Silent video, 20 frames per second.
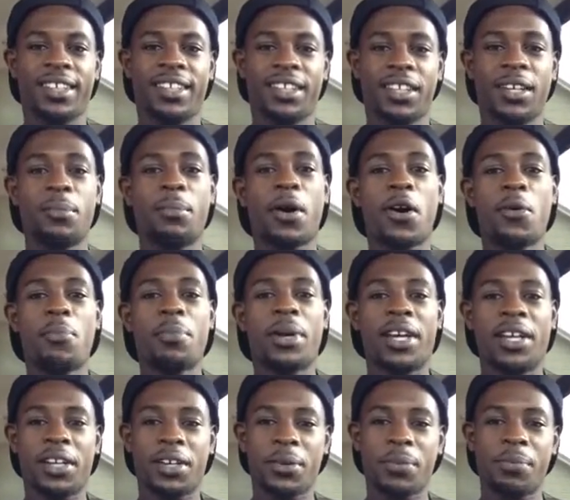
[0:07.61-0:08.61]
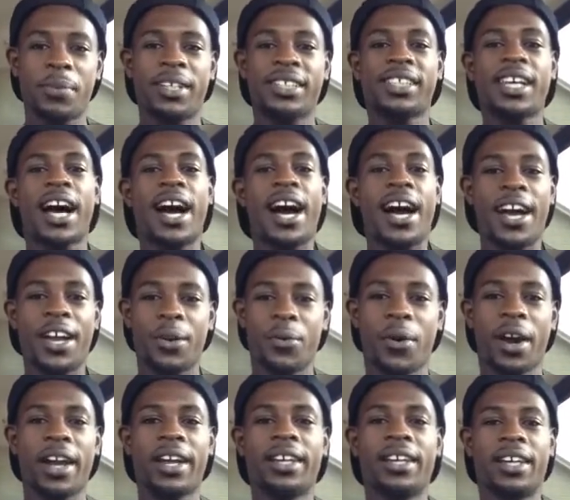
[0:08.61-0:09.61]
The momentum is high
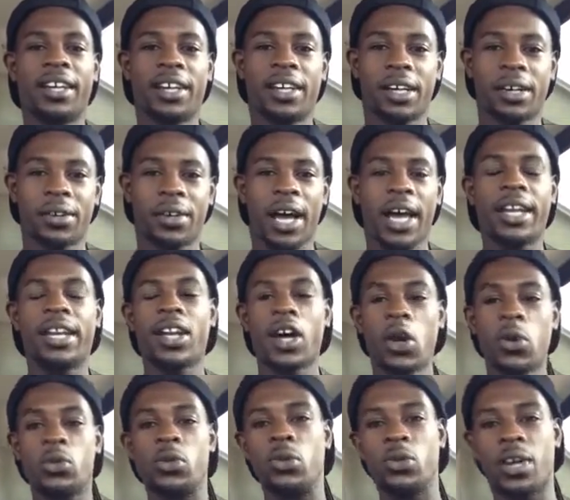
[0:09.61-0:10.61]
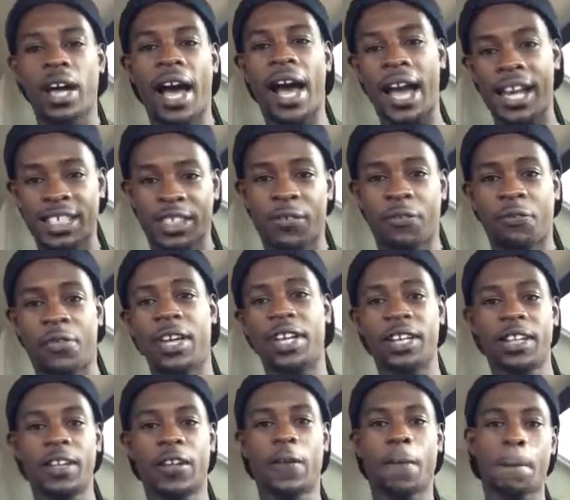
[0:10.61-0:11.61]
right now. I know you guys
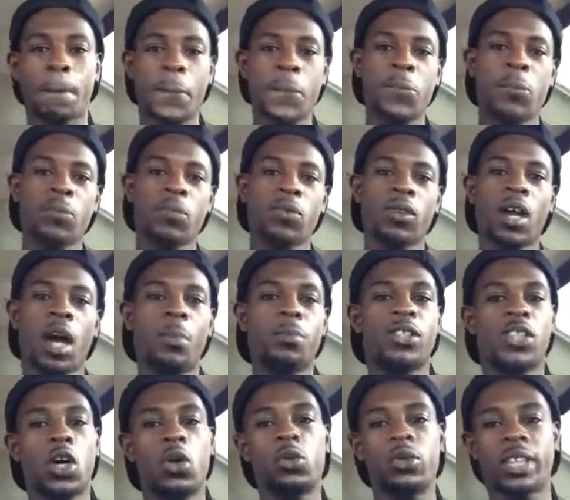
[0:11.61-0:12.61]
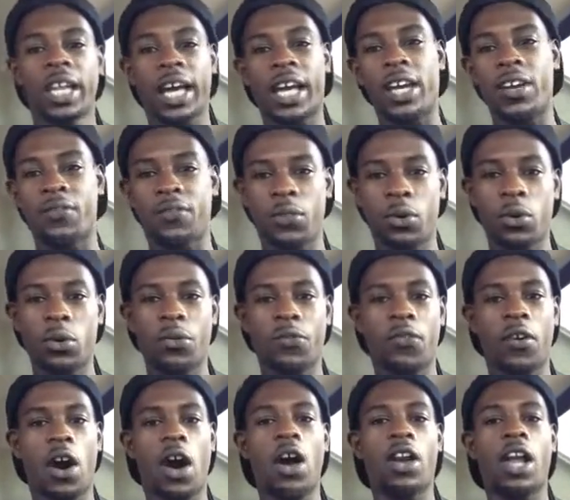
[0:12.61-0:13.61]
feel it. I'm so thankful
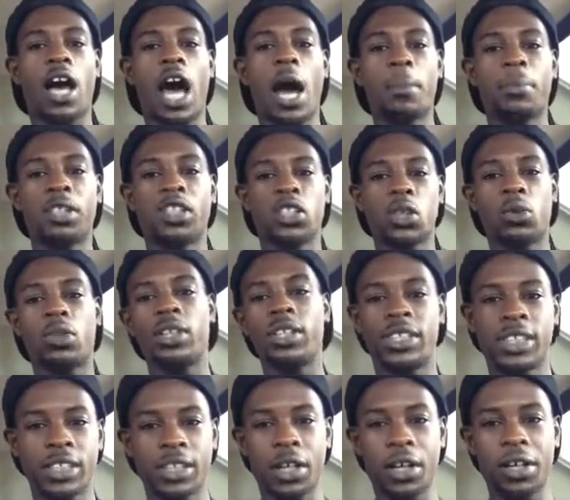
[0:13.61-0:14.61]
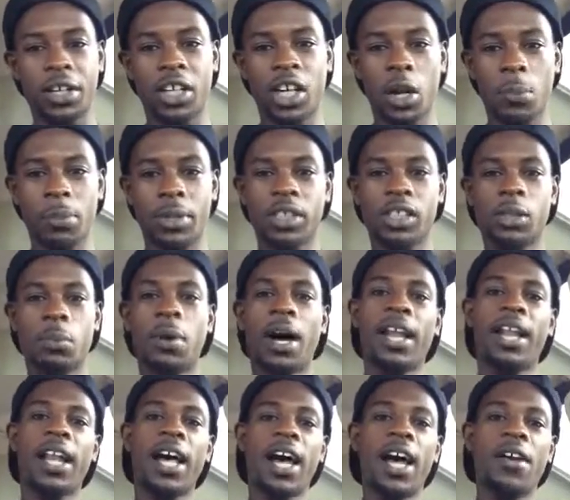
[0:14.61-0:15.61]
for all the opportunities that are coming to
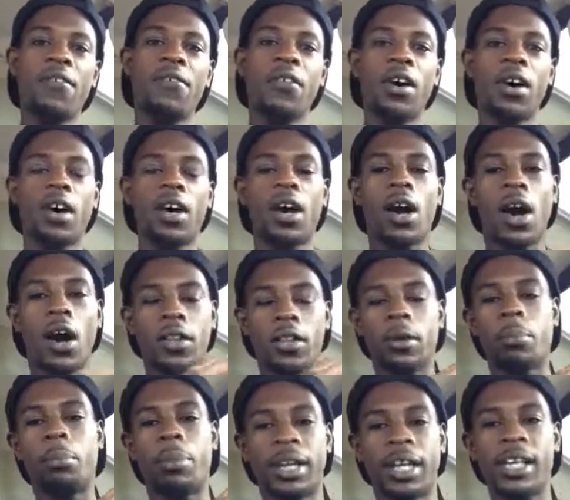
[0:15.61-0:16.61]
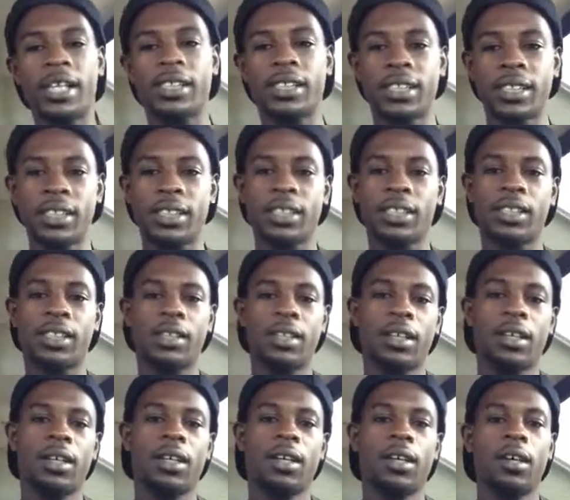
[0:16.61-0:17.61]
my life, all the blessings.
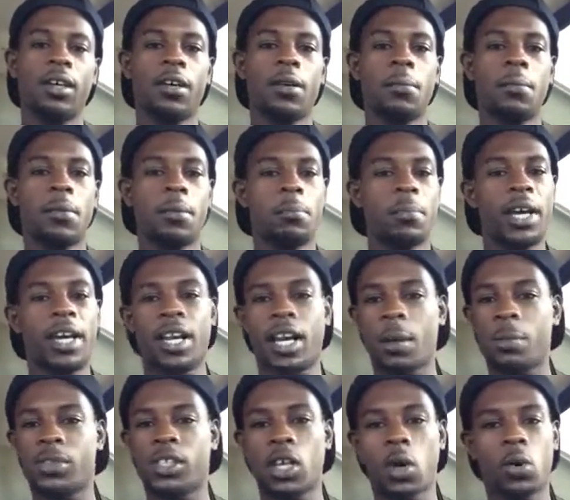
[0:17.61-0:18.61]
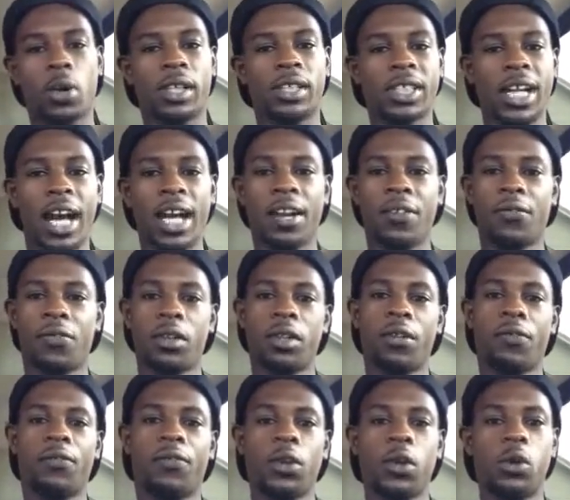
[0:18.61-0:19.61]
Man, I'm so excited for
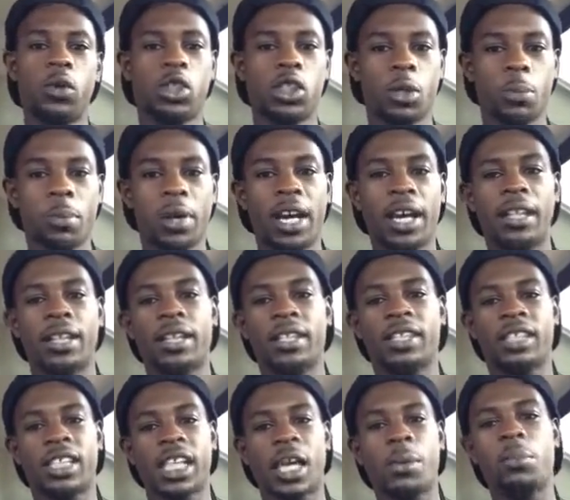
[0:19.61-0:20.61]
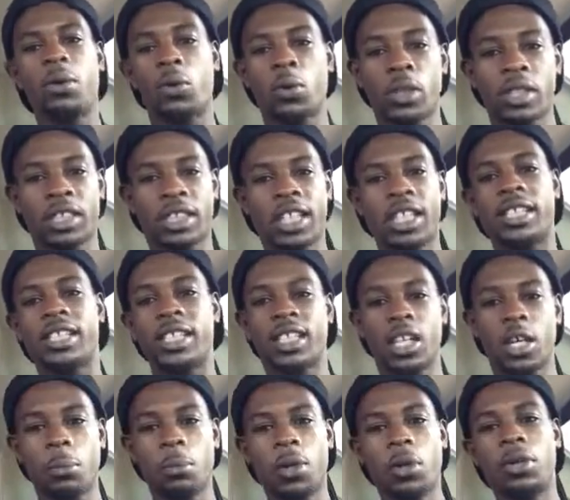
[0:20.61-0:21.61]
the future, man. The semen retention
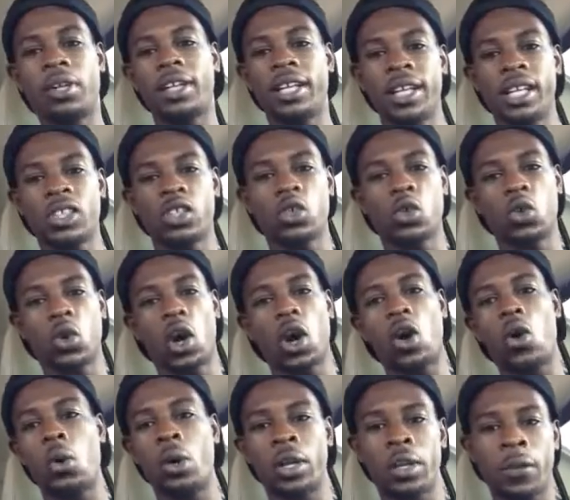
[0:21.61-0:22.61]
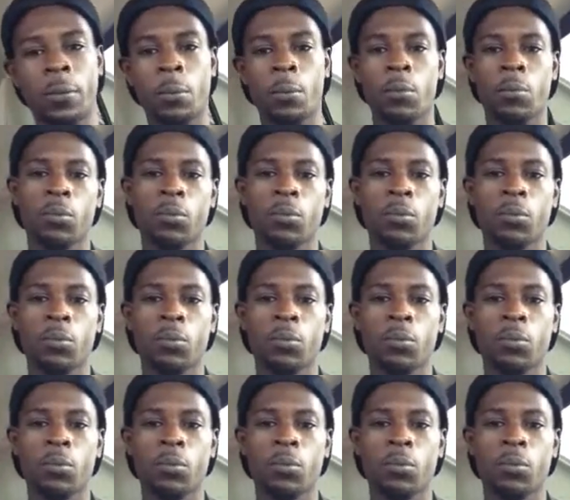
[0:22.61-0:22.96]
community is growing.